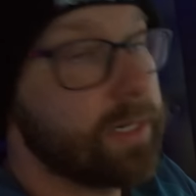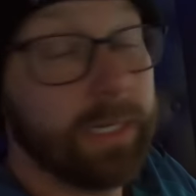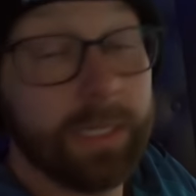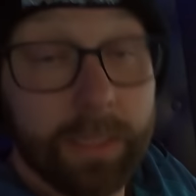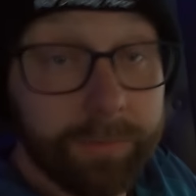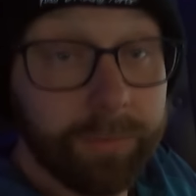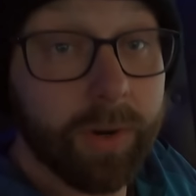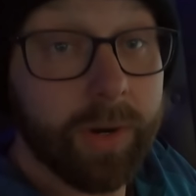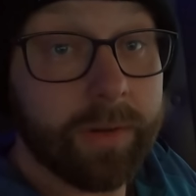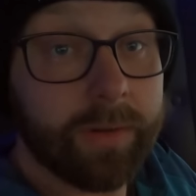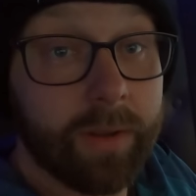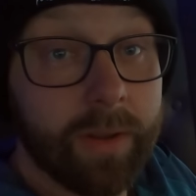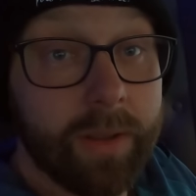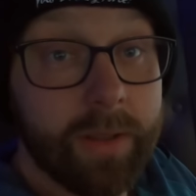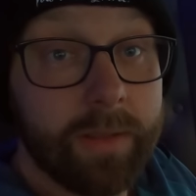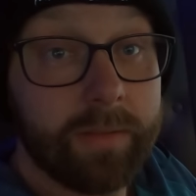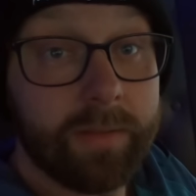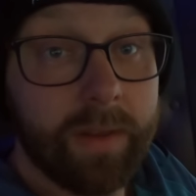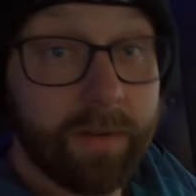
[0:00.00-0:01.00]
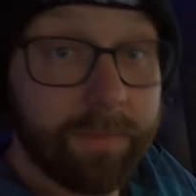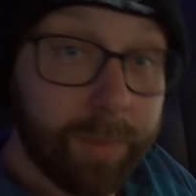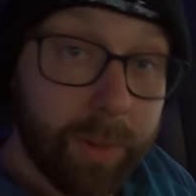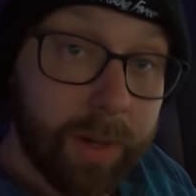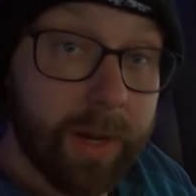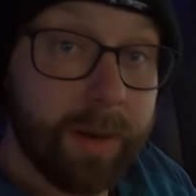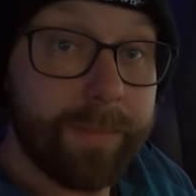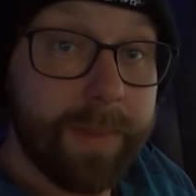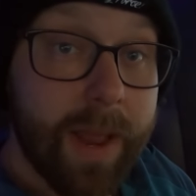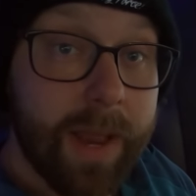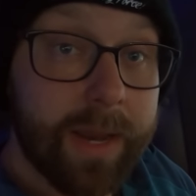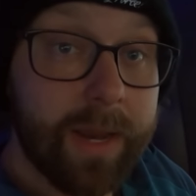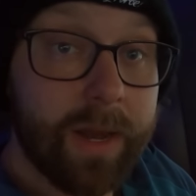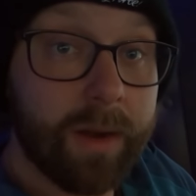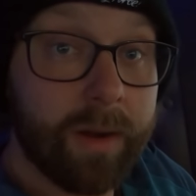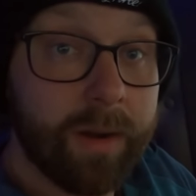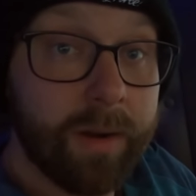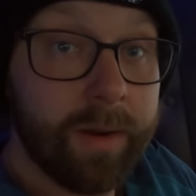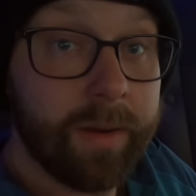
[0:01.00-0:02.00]
deliver it instead of bringing it back
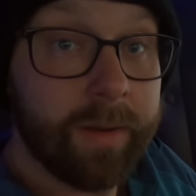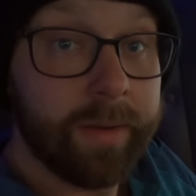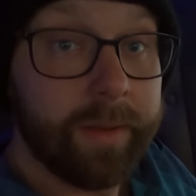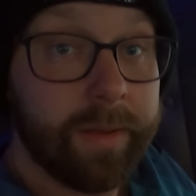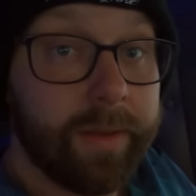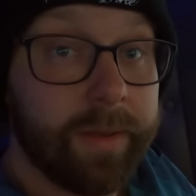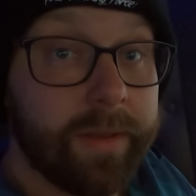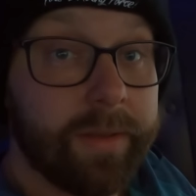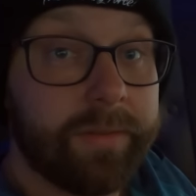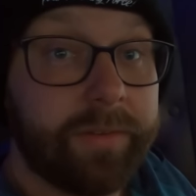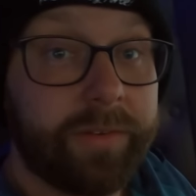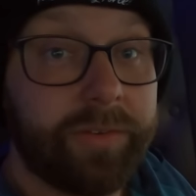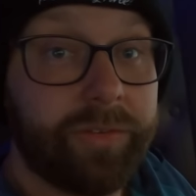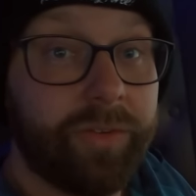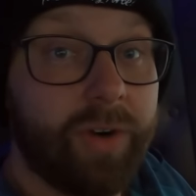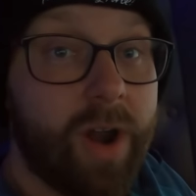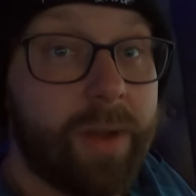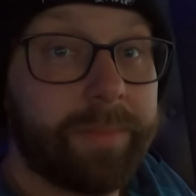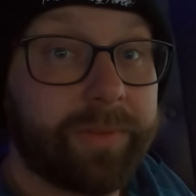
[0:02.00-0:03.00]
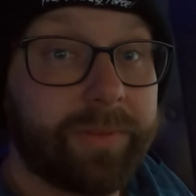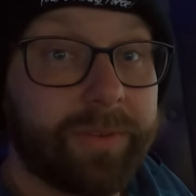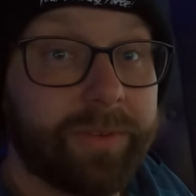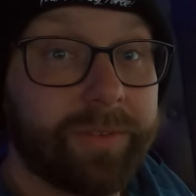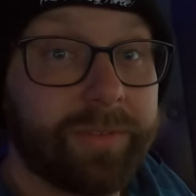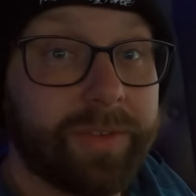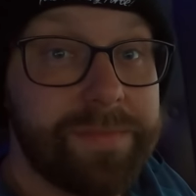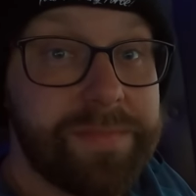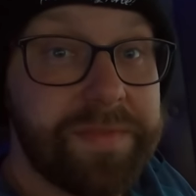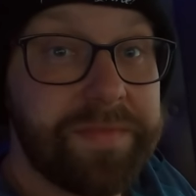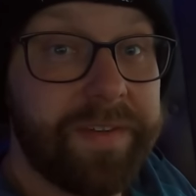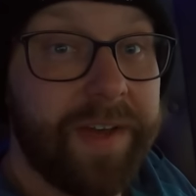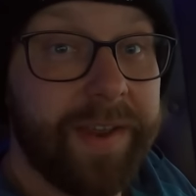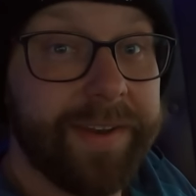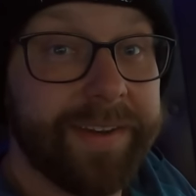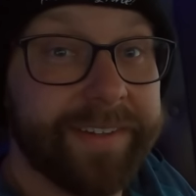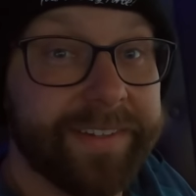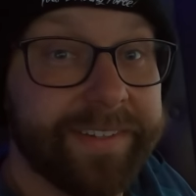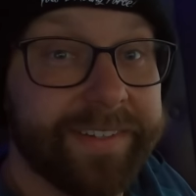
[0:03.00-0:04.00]
here. Six drops. It's gonna be
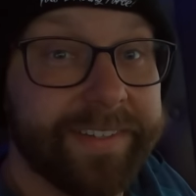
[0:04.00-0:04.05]
fun.